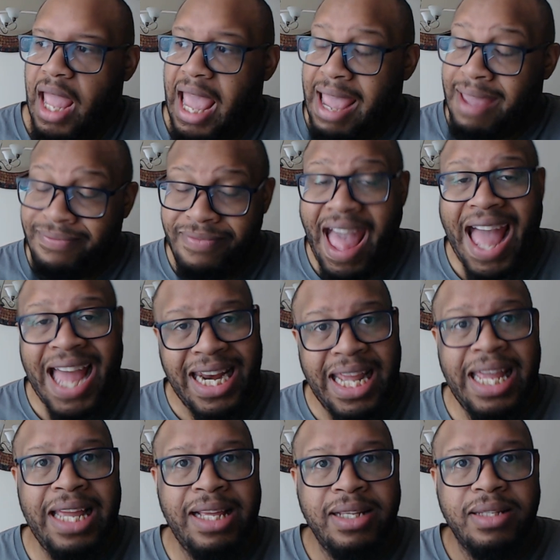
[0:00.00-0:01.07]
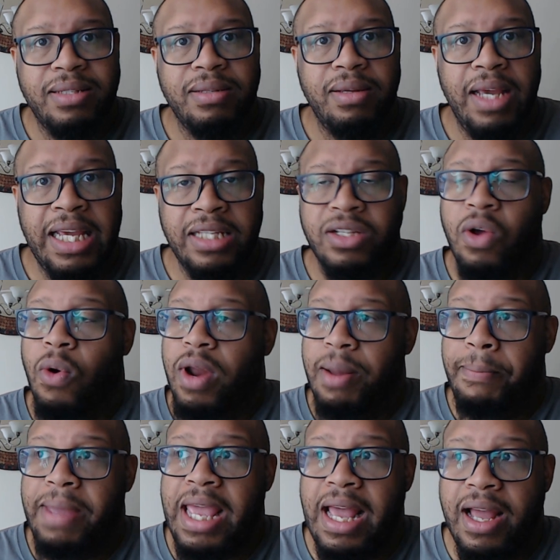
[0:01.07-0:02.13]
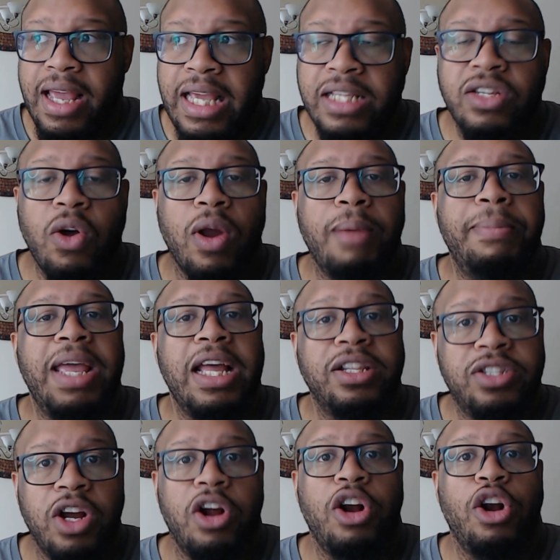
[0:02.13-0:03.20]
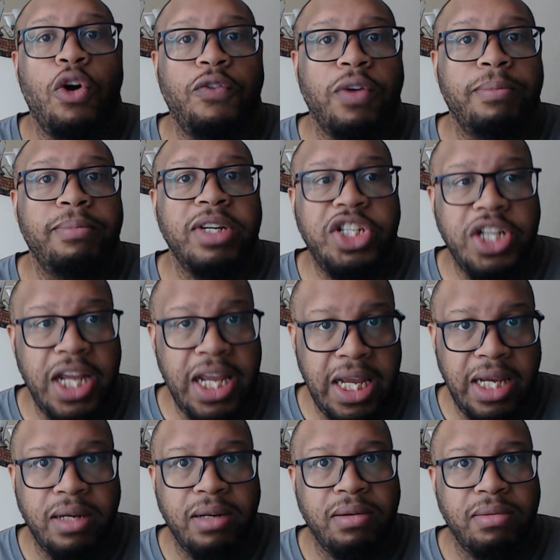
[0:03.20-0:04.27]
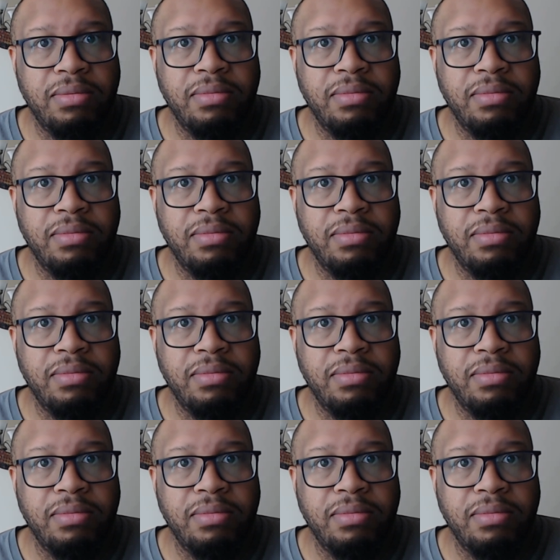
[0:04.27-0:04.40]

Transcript: And that is, he's going to be a turnover machine.